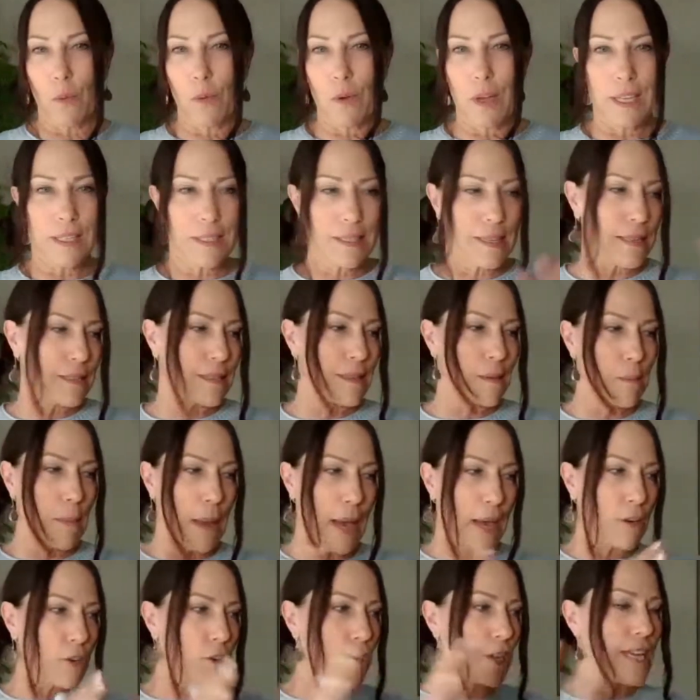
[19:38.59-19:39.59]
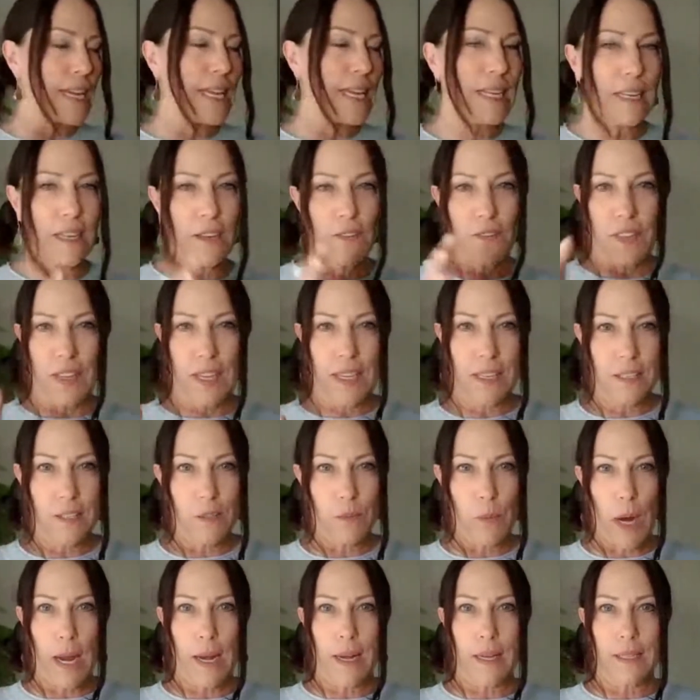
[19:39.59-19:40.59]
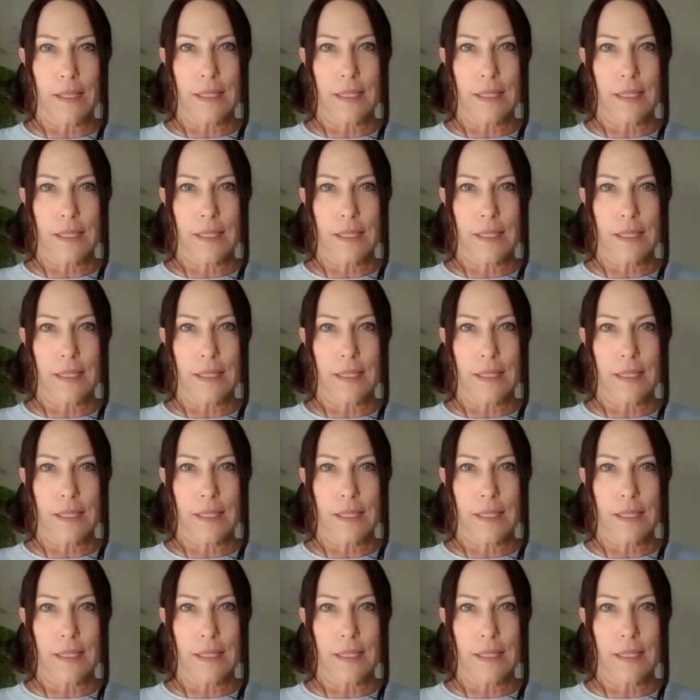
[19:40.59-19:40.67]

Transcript: It doesn't matter any of these, right?